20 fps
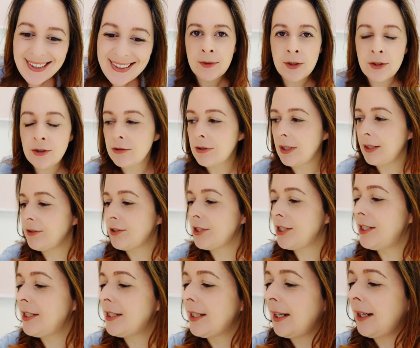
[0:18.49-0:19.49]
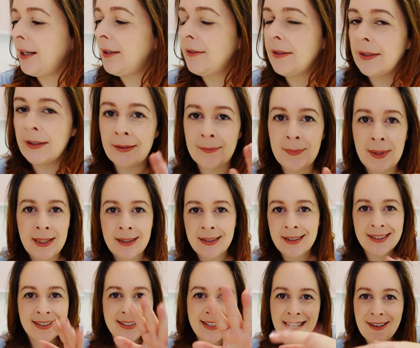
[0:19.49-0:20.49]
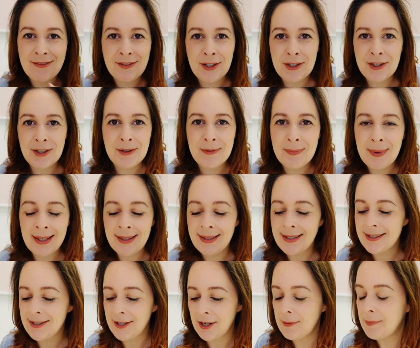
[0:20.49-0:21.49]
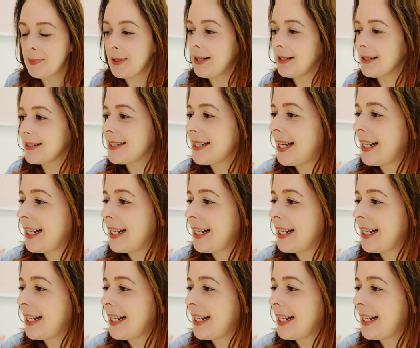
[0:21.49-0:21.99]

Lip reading: I'm just crouching down because I've got you balanced on a box